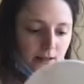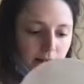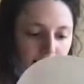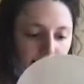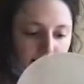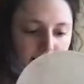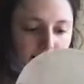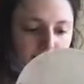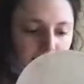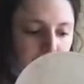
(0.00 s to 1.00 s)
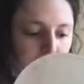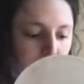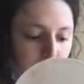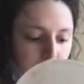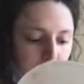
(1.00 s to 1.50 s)
And
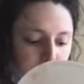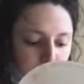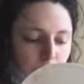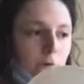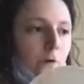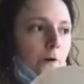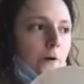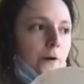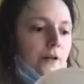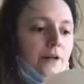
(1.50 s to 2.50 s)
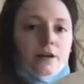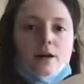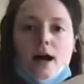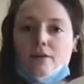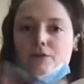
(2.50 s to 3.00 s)
uh, as for
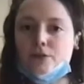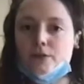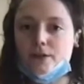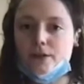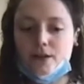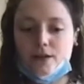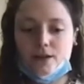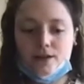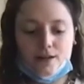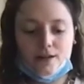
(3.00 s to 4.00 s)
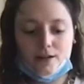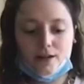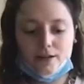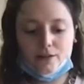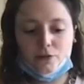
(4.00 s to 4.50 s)
after
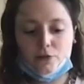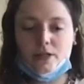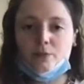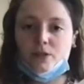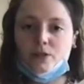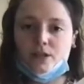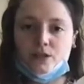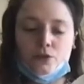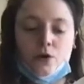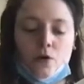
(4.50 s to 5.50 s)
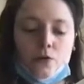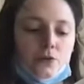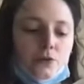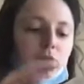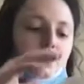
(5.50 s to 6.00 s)
kind of treatment you can do on the
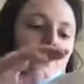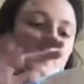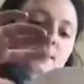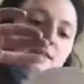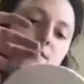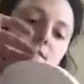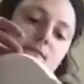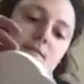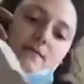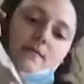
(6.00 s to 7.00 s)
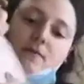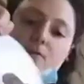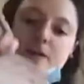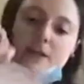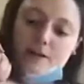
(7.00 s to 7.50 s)
surface. Uh, on
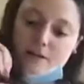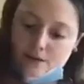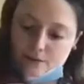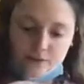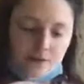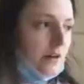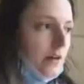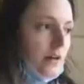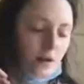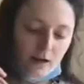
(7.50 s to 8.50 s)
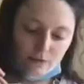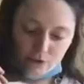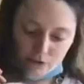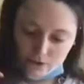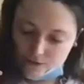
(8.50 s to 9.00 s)
here, I've I've
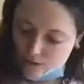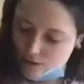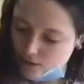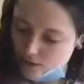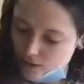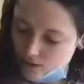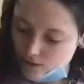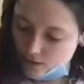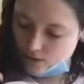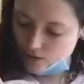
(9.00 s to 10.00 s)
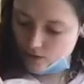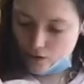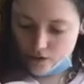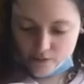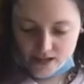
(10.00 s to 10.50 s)
used uh,
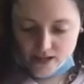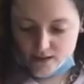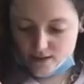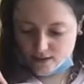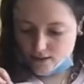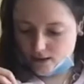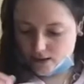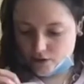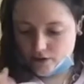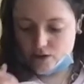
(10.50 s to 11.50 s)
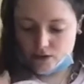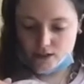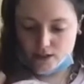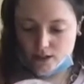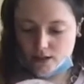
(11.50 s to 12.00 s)
oil paint then I scratched
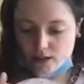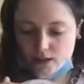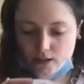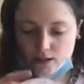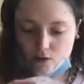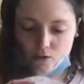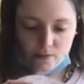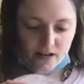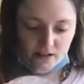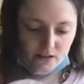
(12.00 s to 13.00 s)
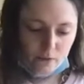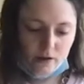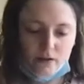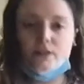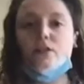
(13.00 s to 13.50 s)
it, oil paint as well.
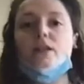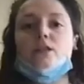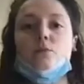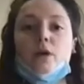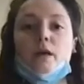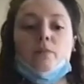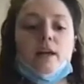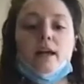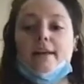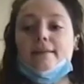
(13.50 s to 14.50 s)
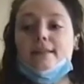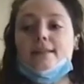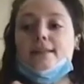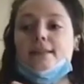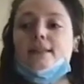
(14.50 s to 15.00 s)
And you can spray paint.
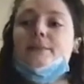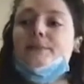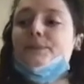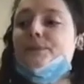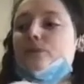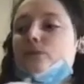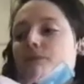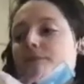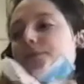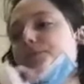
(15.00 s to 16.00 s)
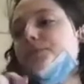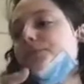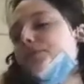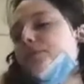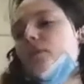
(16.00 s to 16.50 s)
Um,
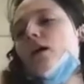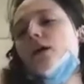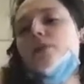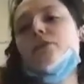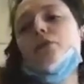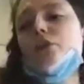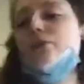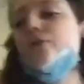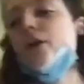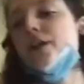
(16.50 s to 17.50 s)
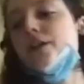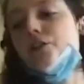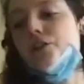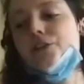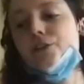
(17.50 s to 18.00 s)
I believe you could
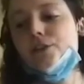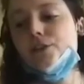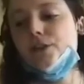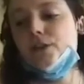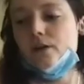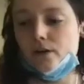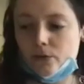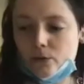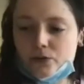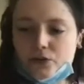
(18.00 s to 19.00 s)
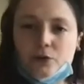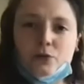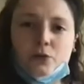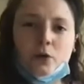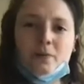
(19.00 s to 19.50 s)
varnish. Uh, it will just
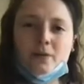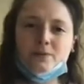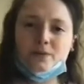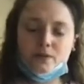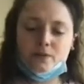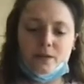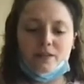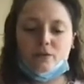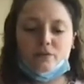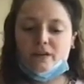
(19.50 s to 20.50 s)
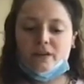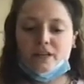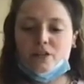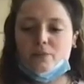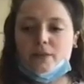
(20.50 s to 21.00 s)
absorb, so maybe not
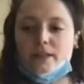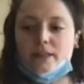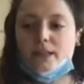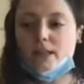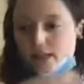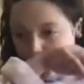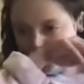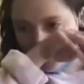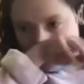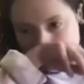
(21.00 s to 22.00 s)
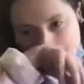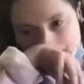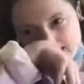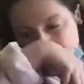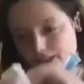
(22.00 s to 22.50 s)
varnish, but you could
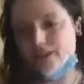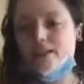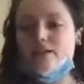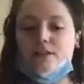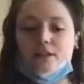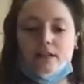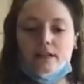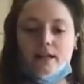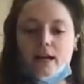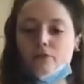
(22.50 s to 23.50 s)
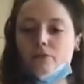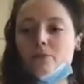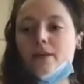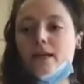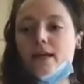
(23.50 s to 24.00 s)
uh, you can definitely have a
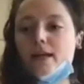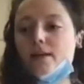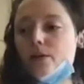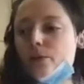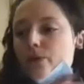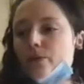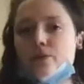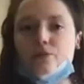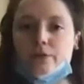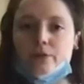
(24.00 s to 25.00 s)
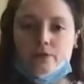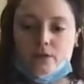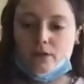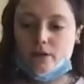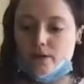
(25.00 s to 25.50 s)
play with different
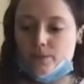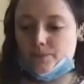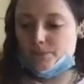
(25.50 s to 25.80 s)
um,